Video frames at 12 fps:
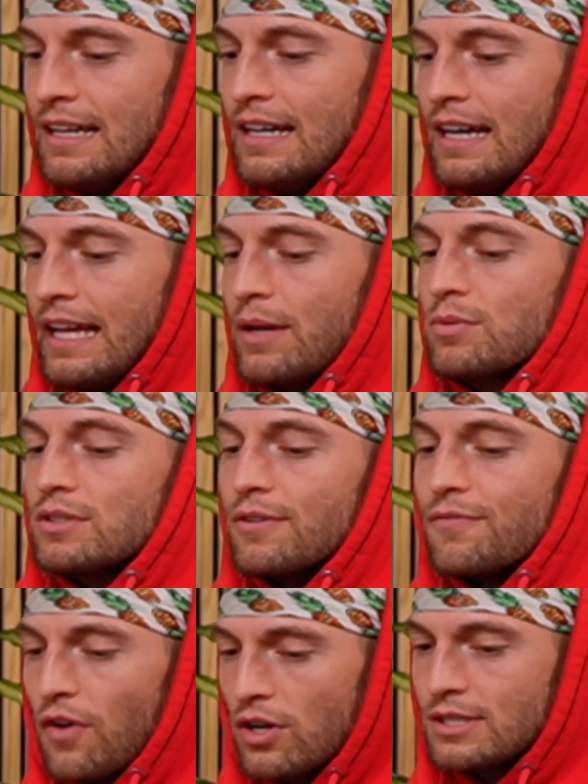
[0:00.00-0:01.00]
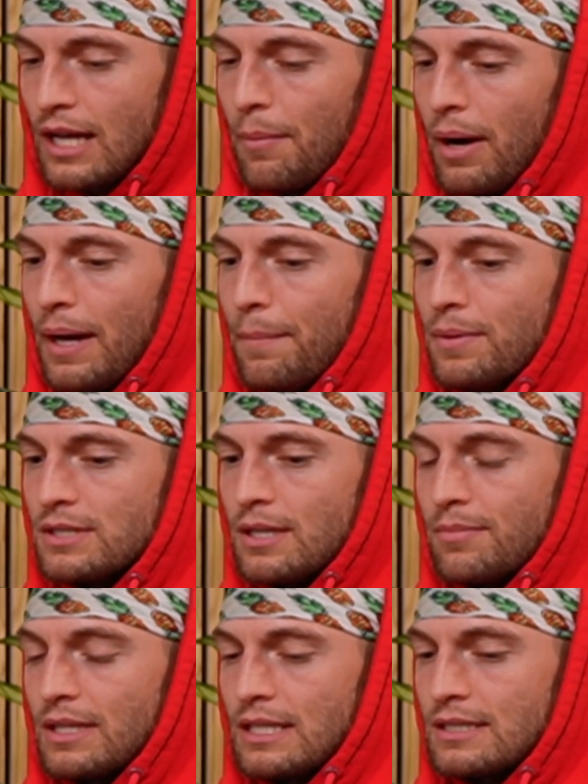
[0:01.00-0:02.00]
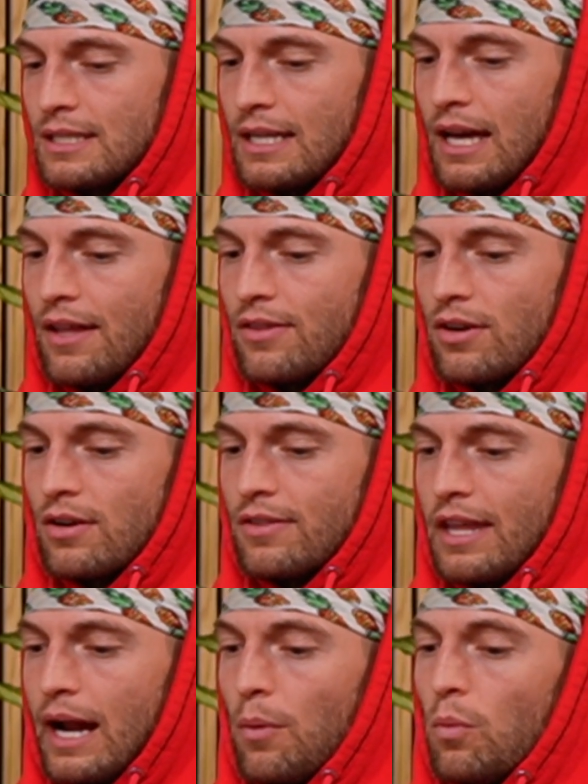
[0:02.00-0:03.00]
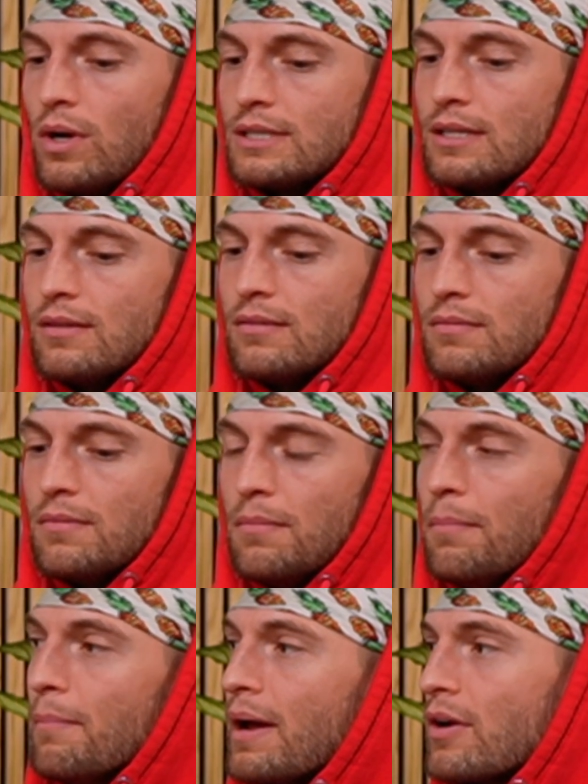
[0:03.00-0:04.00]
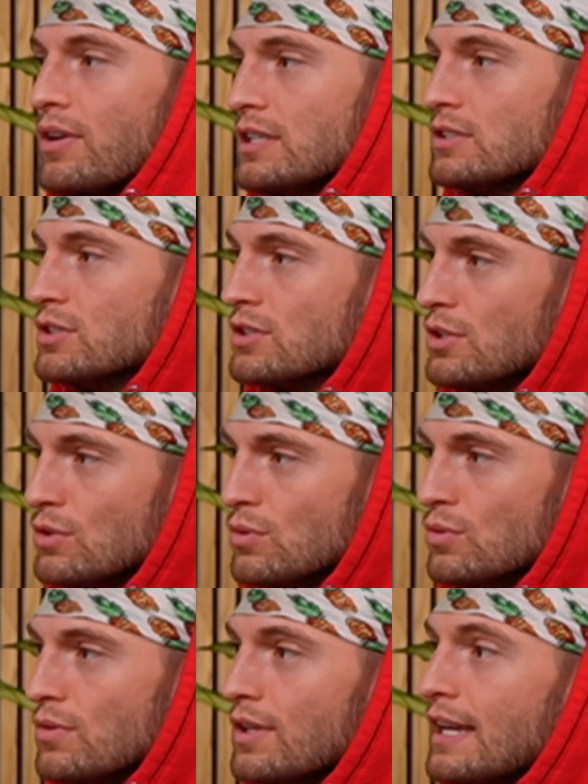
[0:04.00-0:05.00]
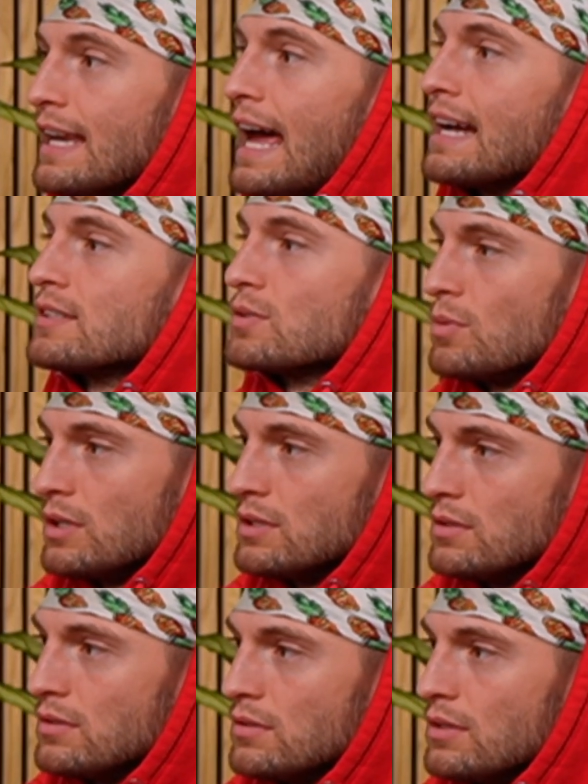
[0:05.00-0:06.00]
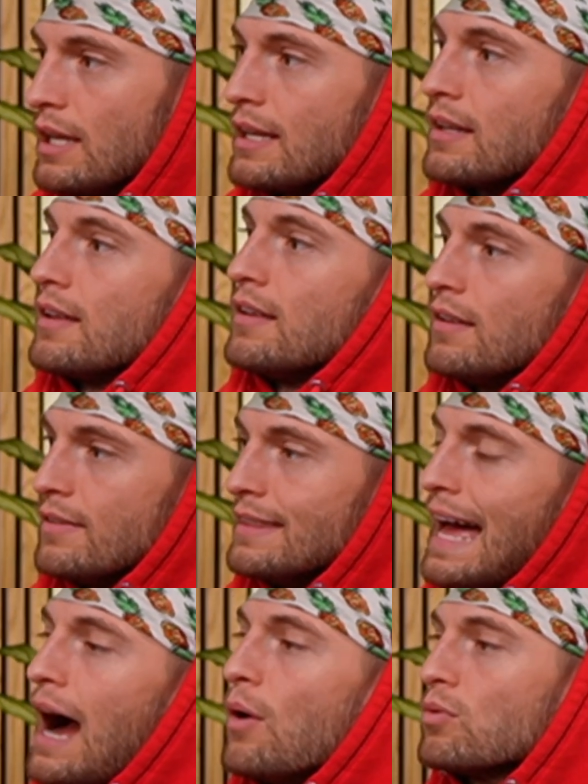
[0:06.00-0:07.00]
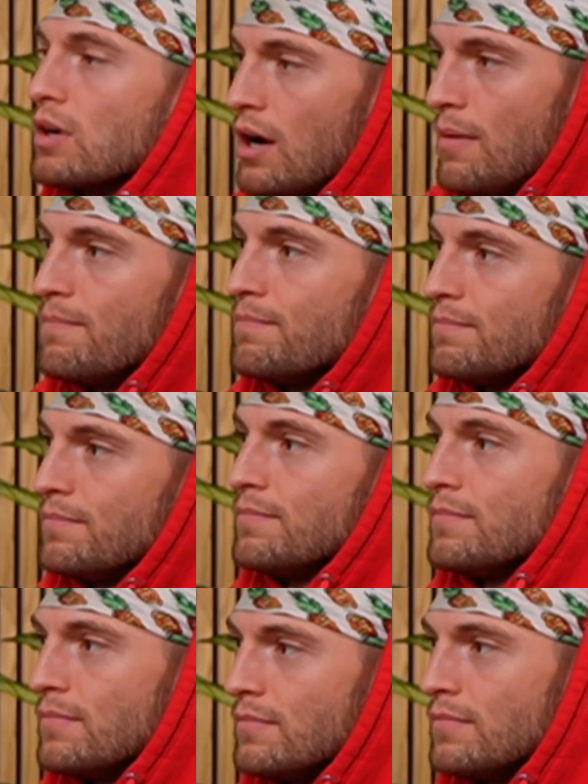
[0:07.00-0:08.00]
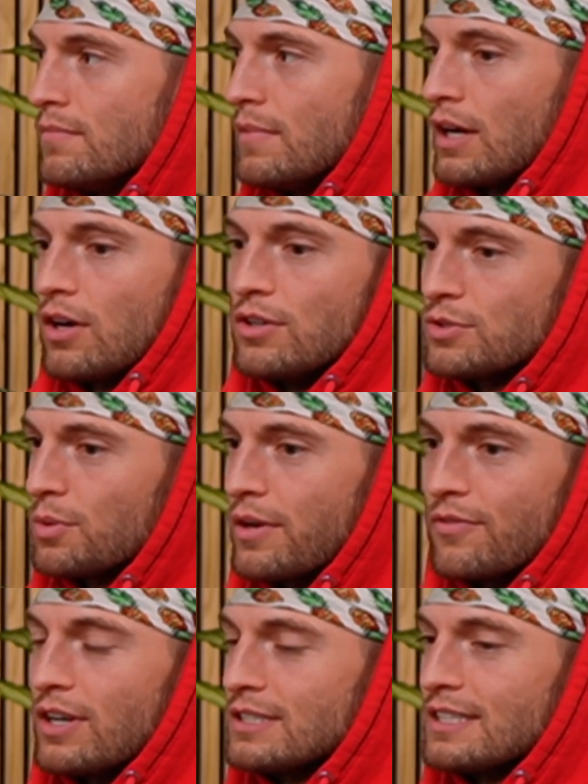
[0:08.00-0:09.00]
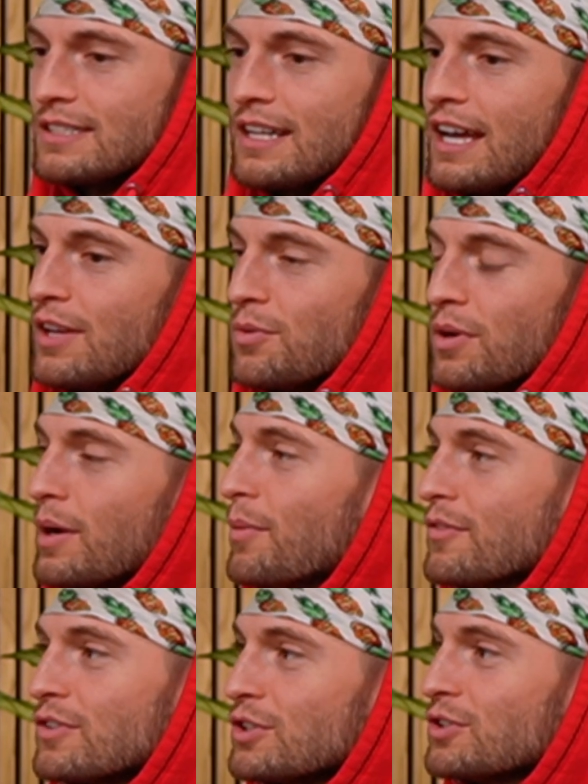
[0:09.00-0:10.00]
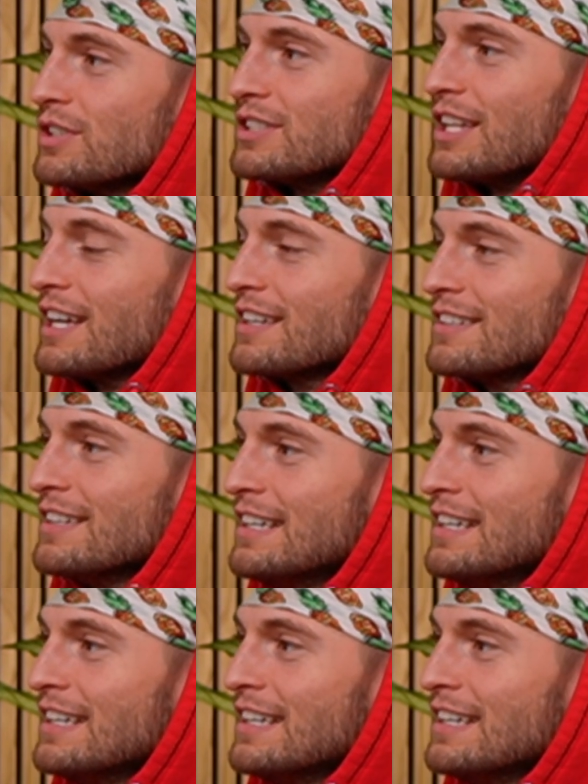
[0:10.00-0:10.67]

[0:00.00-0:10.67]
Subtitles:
And it was the first time I had put something together that I wasn't married to the next one, like the outcome. I called 20 friends. I said, hey, you want to come over and do this thing?